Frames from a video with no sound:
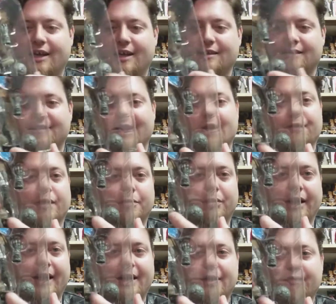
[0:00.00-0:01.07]
hands instead of the
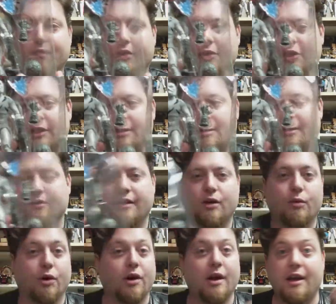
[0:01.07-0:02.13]
bladed version, because there
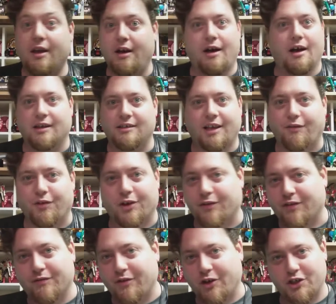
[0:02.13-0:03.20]
were several
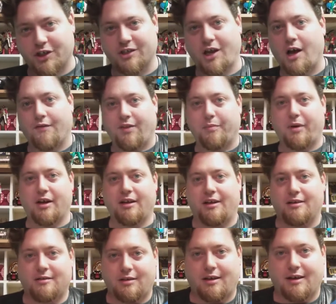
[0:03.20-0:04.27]
different versions of the
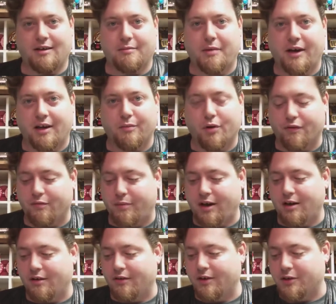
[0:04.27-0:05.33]
putties in Mighty Morphin
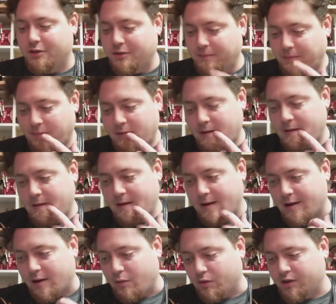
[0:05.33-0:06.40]
Power Rangers.
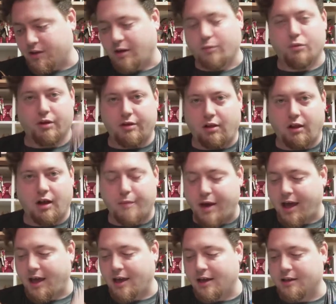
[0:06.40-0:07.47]
Some with club
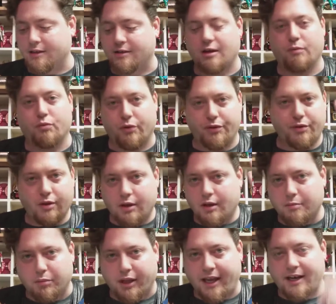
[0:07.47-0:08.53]
hands, some with
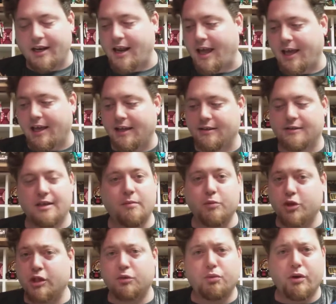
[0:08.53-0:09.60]
bladed hands, some
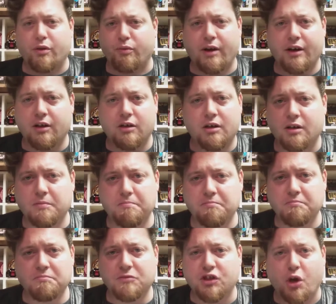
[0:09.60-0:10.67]
just with regular
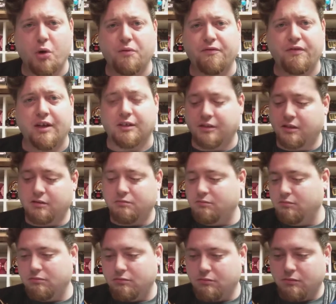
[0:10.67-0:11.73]
stone fists.
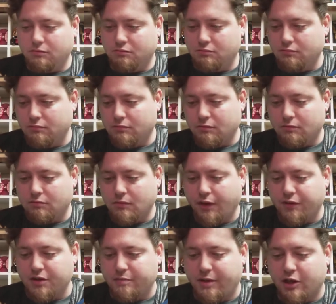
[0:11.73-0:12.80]

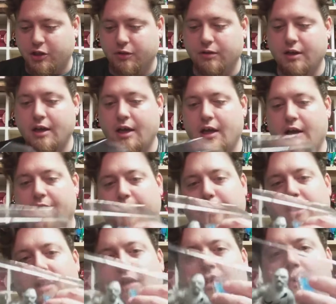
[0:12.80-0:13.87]
Nothing special. The
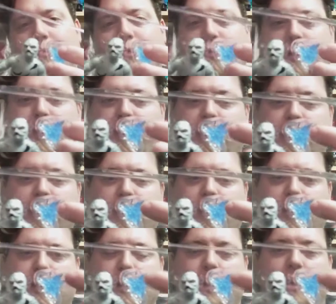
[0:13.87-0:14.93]
putty comes with a
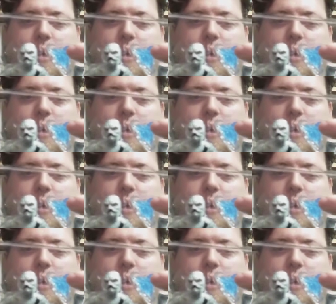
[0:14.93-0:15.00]
little